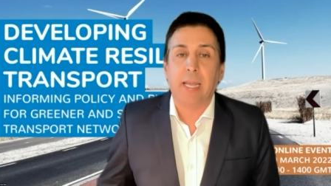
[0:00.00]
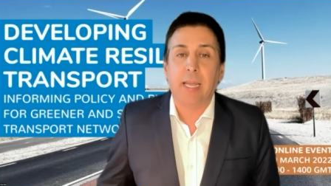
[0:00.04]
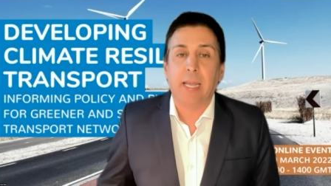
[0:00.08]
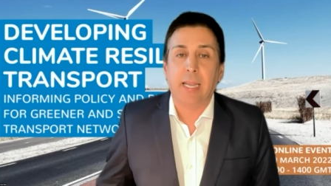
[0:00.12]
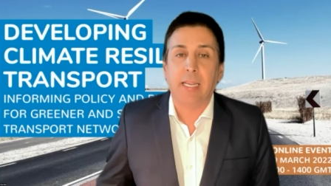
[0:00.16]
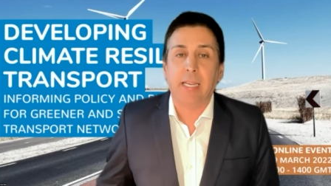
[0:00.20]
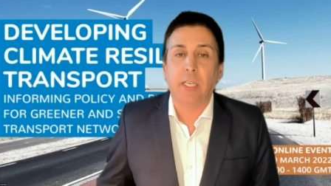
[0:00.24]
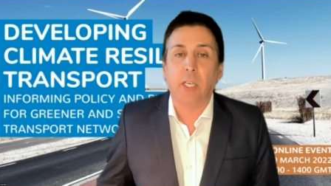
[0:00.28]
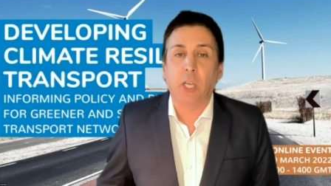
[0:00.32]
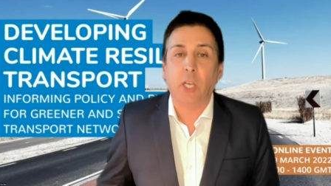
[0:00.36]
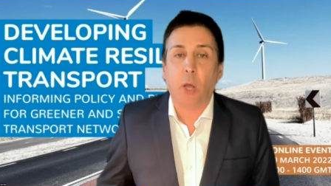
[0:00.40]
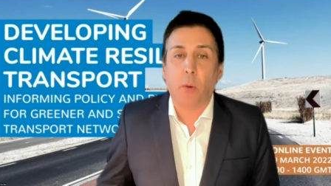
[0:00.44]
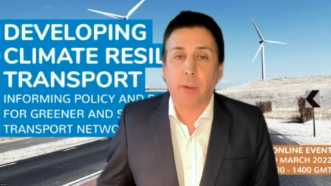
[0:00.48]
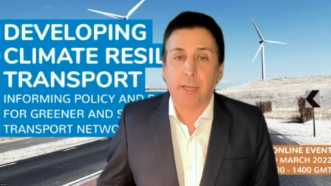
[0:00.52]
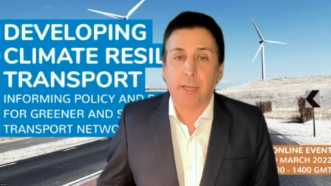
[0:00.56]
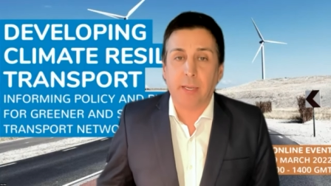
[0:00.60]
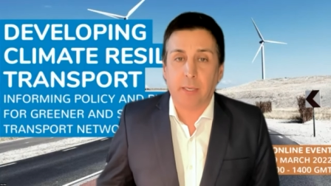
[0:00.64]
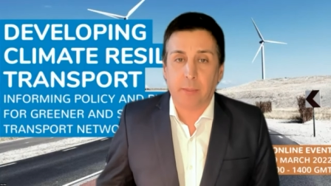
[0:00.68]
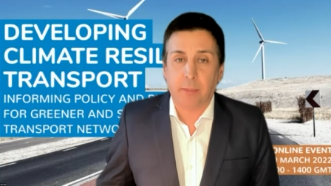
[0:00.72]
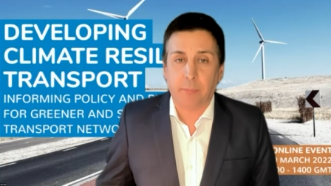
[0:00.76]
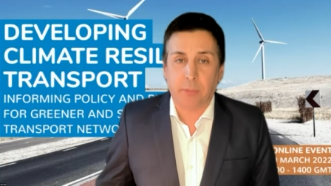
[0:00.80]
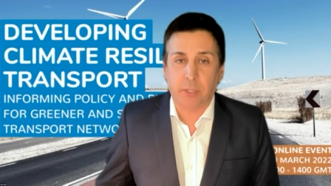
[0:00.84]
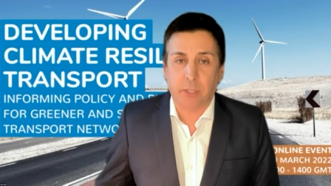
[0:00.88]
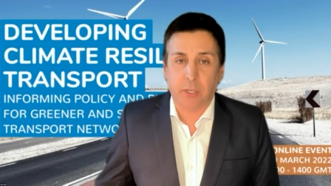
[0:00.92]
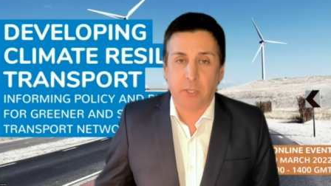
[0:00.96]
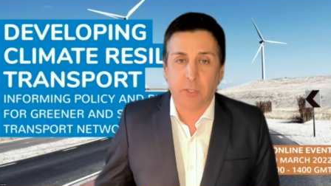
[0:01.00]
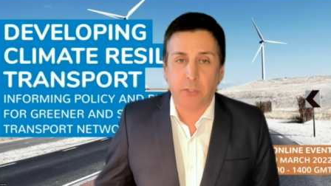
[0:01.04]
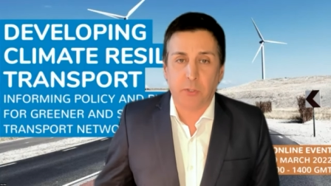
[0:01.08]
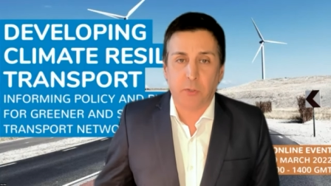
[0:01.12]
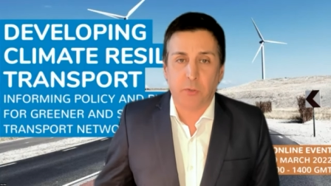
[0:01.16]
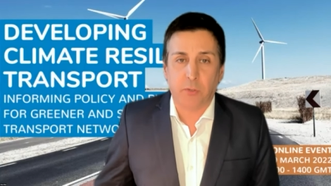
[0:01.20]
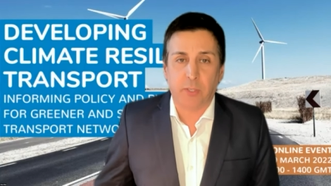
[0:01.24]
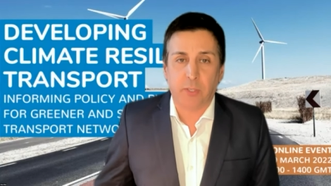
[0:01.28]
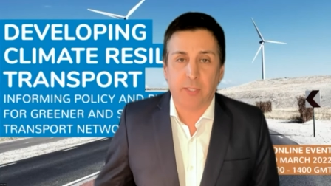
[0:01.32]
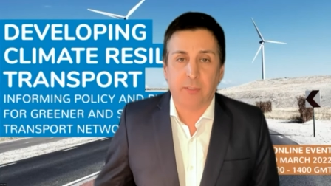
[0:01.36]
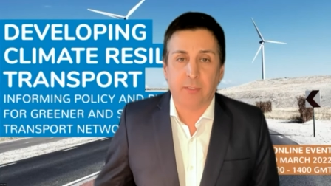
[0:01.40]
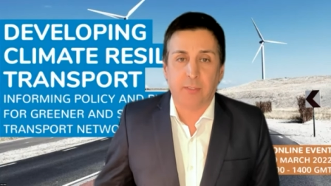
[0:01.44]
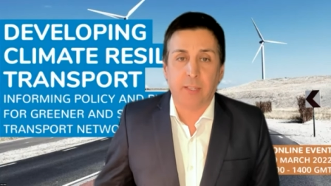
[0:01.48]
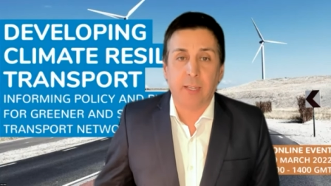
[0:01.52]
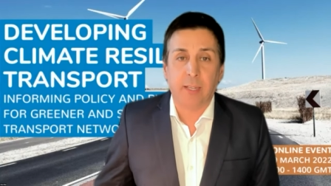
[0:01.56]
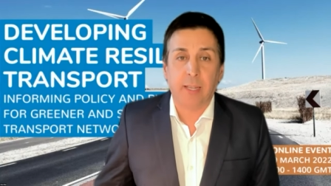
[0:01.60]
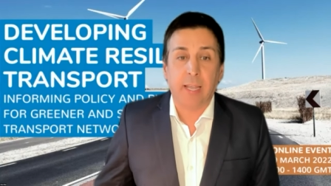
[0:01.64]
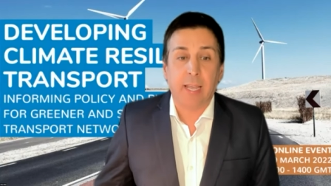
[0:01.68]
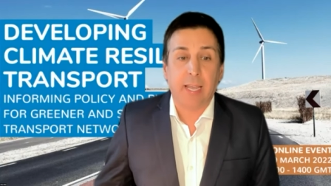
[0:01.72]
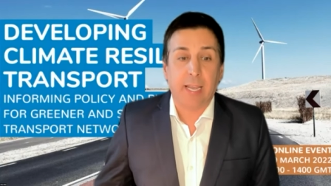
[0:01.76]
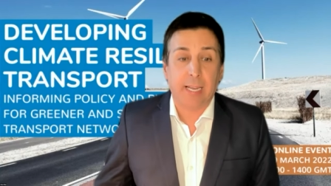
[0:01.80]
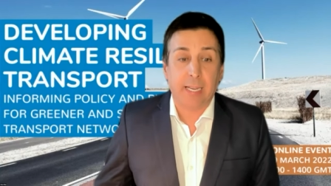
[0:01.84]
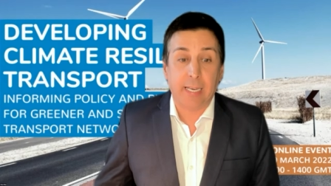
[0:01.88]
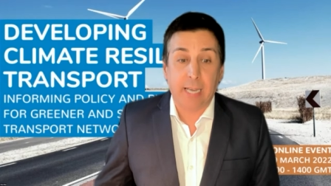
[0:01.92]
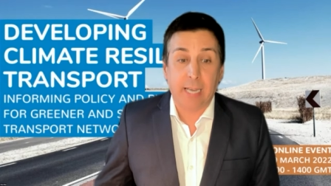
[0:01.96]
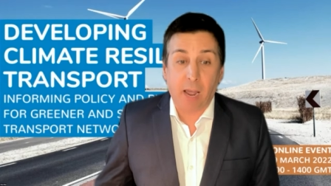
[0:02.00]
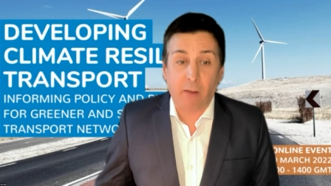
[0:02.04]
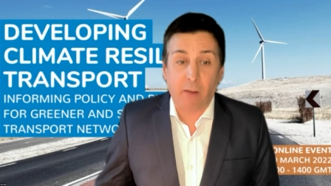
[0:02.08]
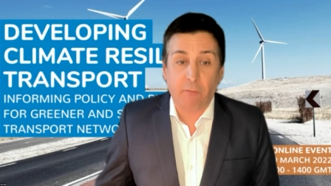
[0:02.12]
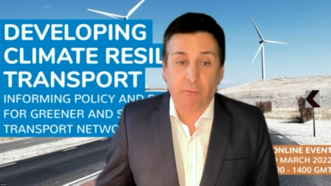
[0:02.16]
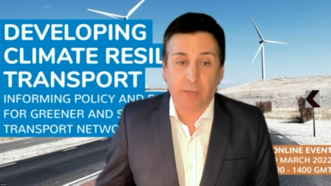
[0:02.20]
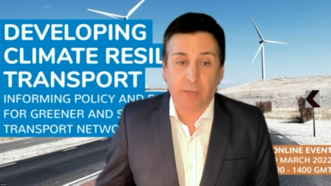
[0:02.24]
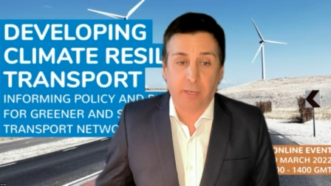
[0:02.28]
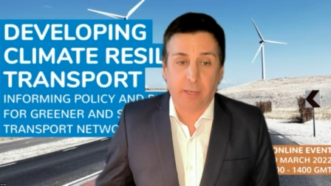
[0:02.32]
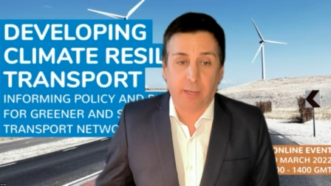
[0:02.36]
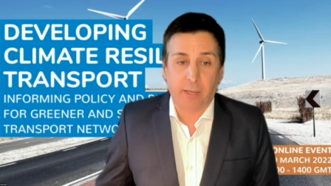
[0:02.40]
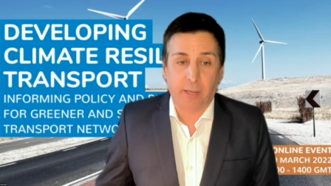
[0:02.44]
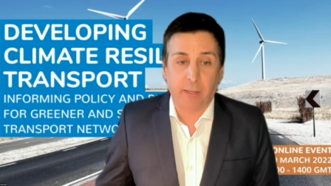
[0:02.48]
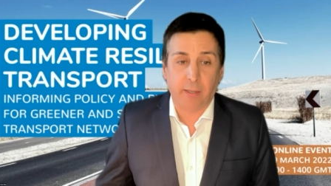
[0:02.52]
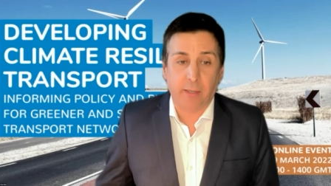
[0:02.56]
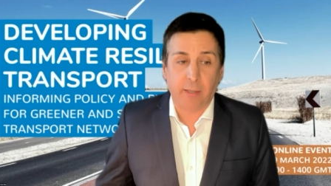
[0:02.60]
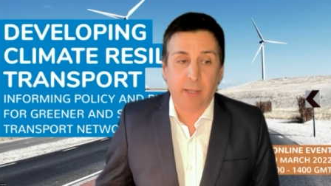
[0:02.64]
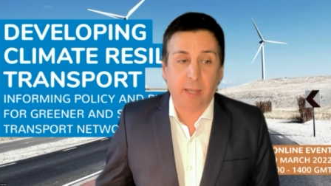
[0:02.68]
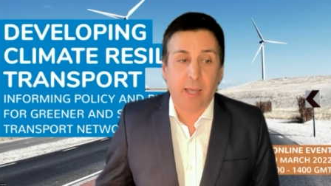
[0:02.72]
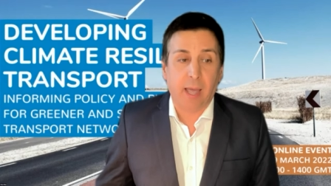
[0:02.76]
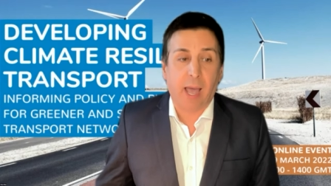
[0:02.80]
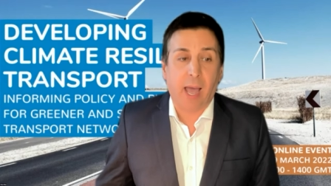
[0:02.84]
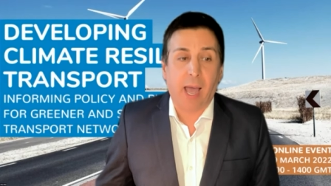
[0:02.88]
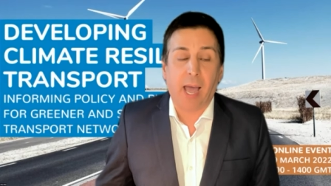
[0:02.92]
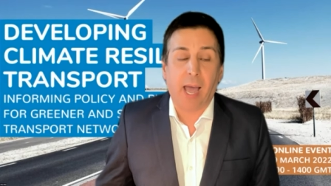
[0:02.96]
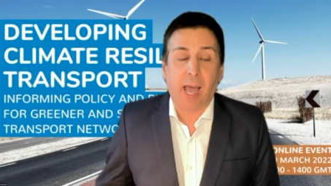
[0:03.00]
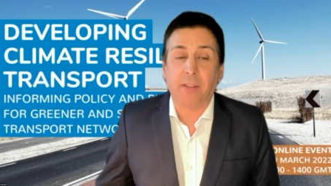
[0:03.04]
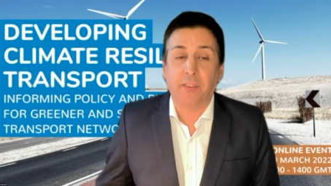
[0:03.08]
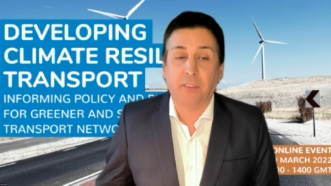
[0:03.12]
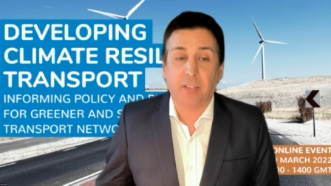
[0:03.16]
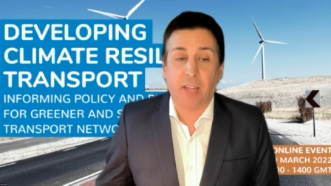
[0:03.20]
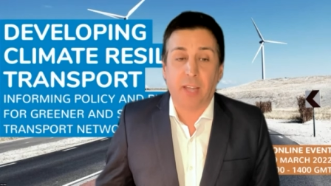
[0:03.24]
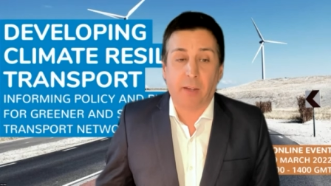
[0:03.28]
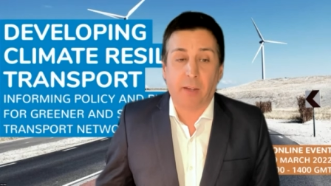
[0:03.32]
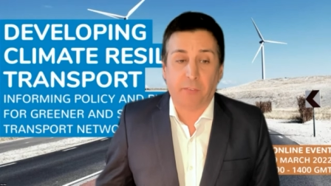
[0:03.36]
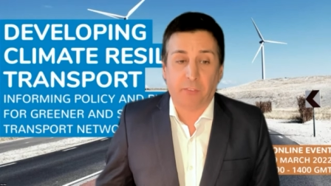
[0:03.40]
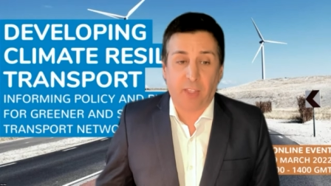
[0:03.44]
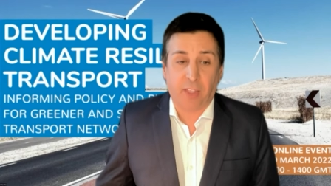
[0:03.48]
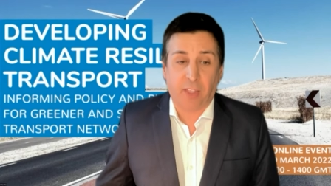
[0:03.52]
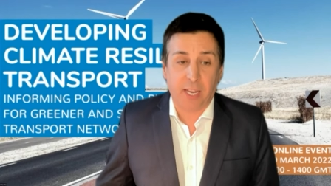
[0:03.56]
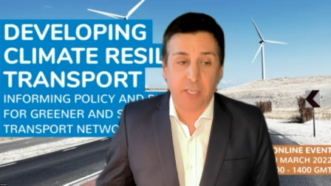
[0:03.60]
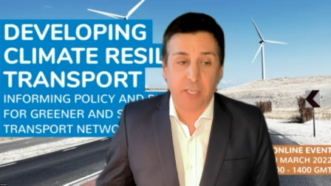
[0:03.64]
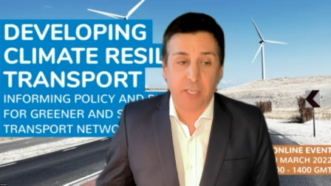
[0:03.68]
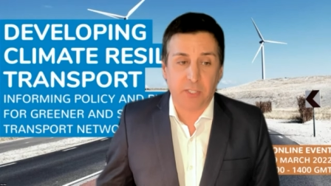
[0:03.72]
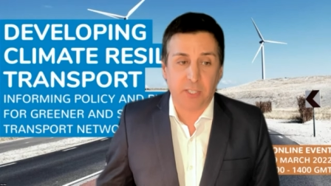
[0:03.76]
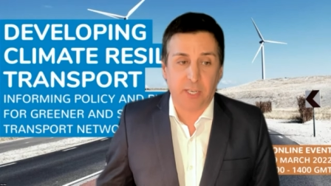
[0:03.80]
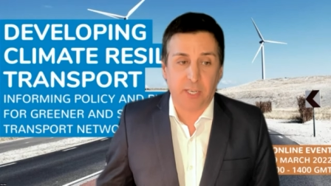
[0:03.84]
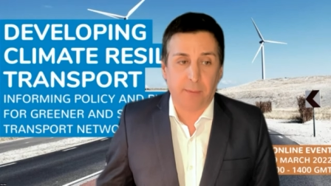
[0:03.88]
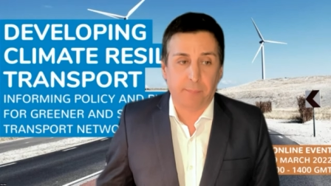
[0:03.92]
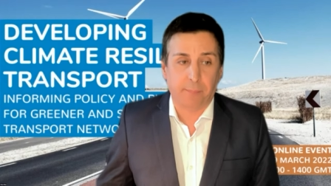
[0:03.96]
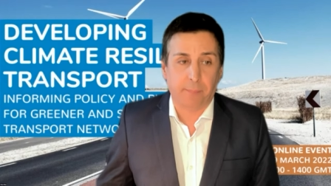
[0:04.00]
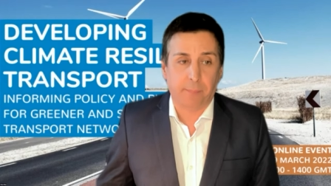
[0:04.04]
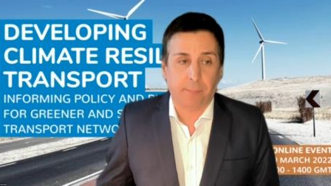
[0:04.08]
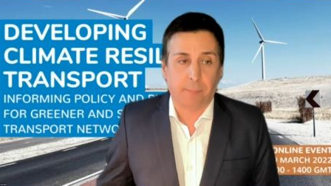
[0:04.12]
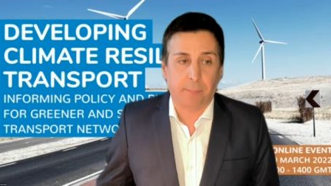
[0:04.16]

in low-income countries in Africa and South Asia.